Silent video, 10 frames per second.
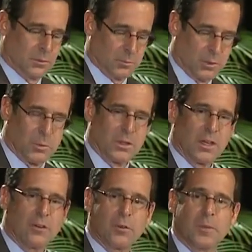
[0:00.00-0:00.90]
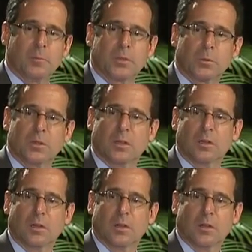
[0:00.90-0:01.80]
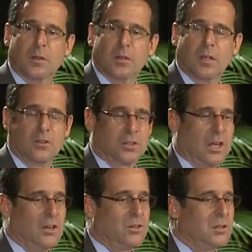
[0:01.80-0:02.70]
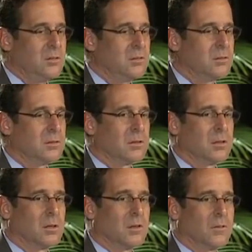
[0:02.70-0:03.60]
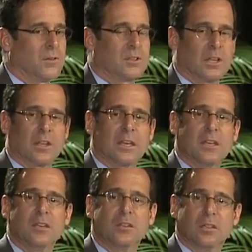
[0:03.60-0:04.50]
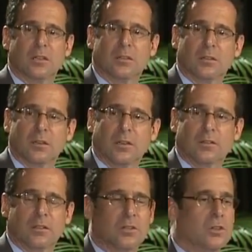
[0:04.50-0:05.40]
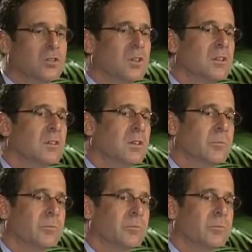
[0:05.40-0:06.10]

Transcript: between the government, between the education facilities and institutions,